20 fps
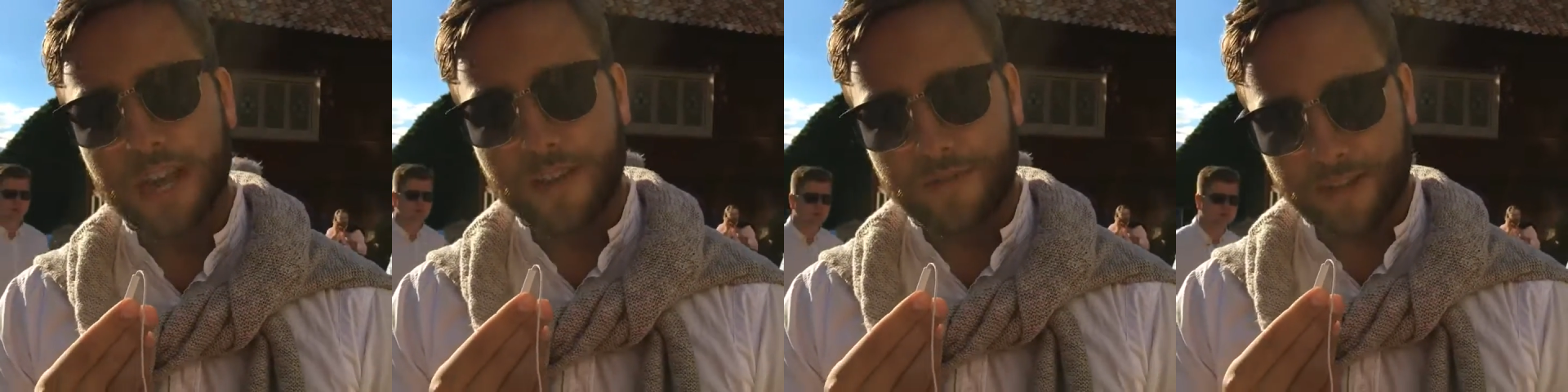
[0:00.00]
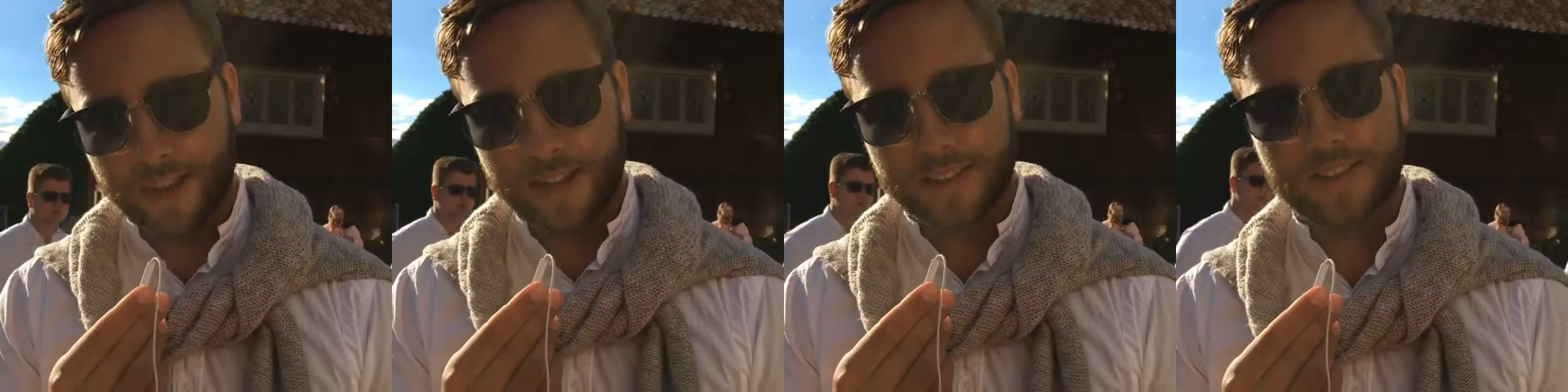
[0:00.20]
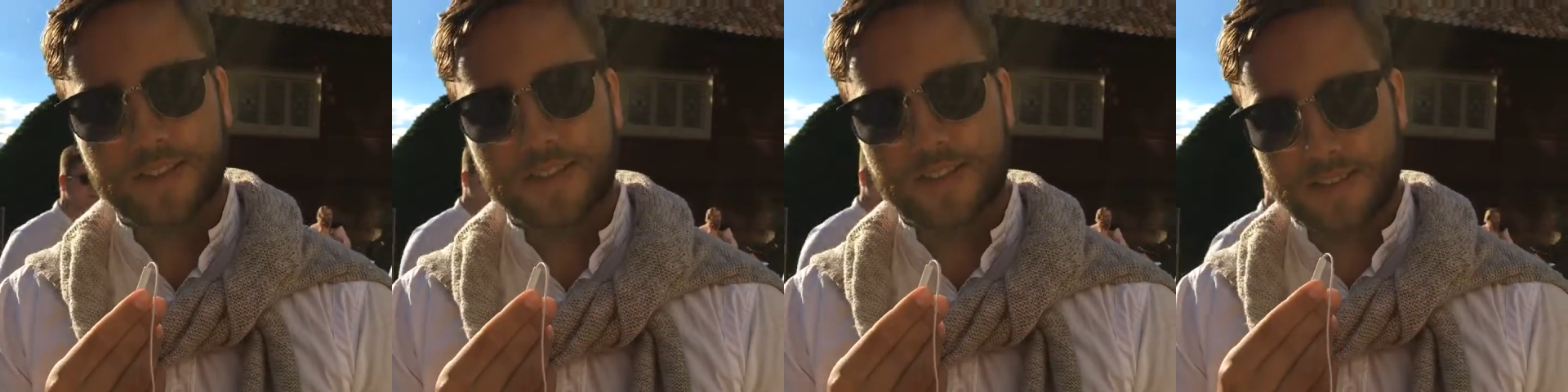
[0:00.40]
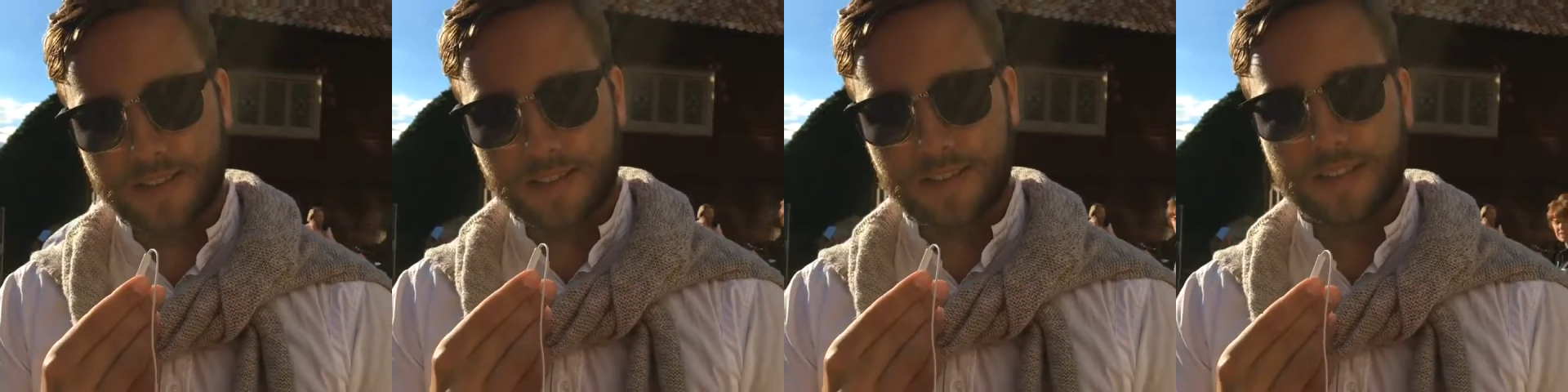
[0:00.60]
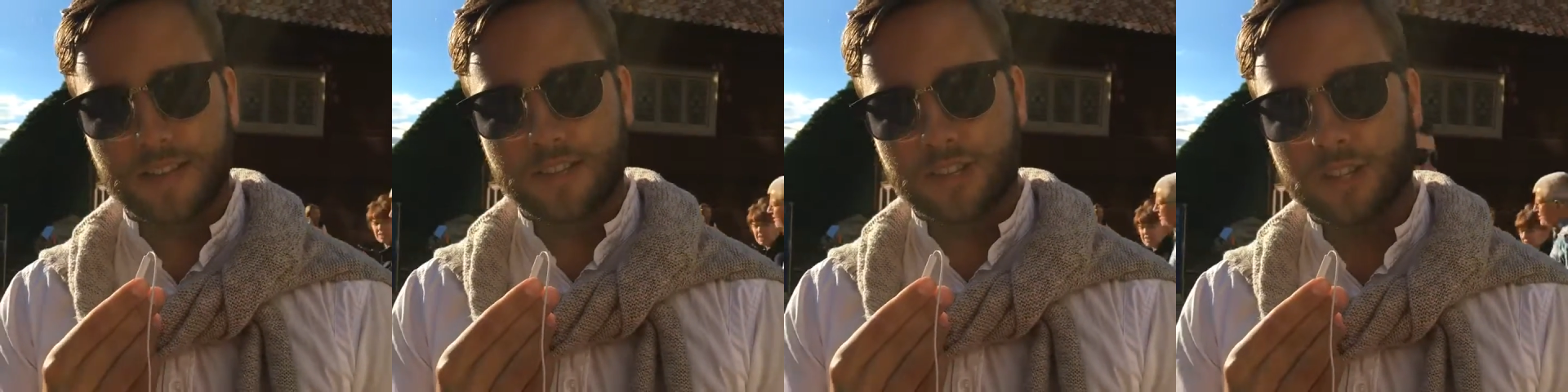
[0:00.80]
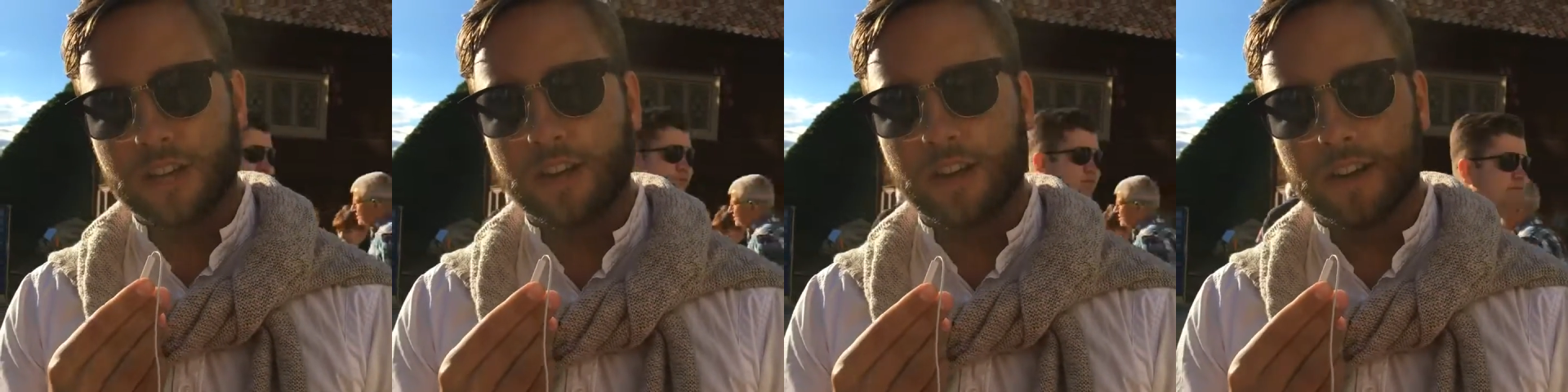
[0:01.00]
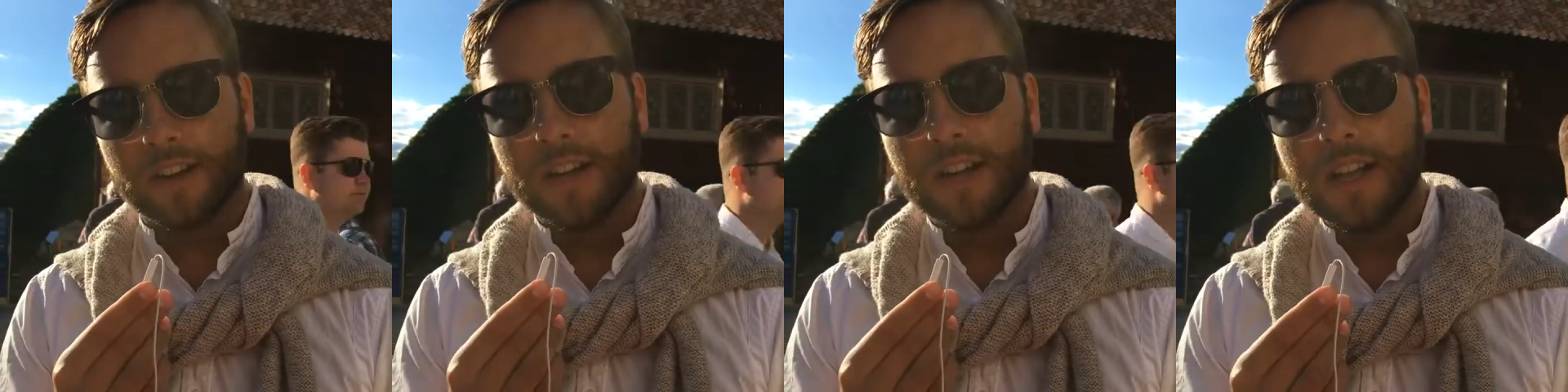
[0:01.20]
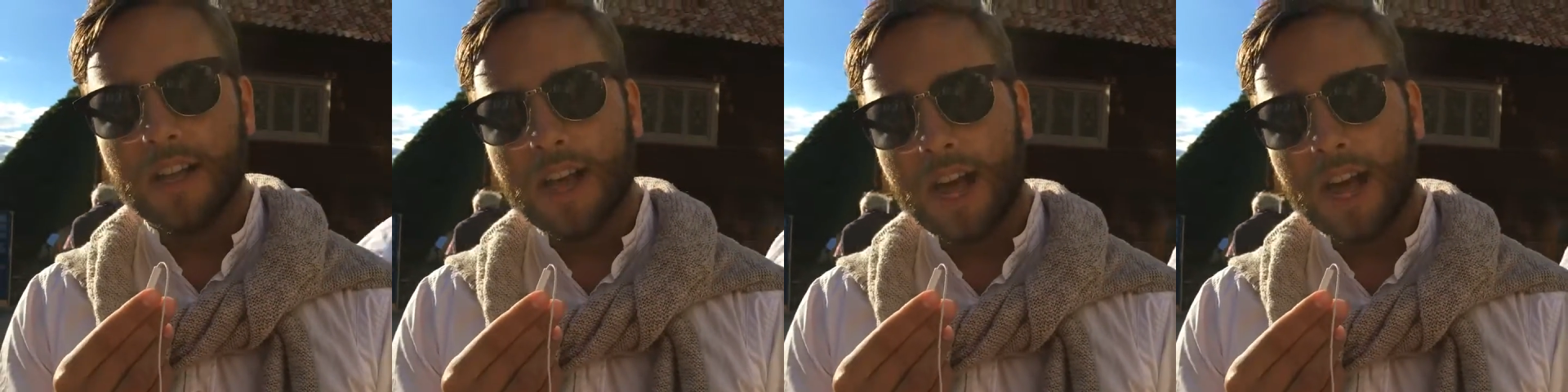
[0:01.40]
events this year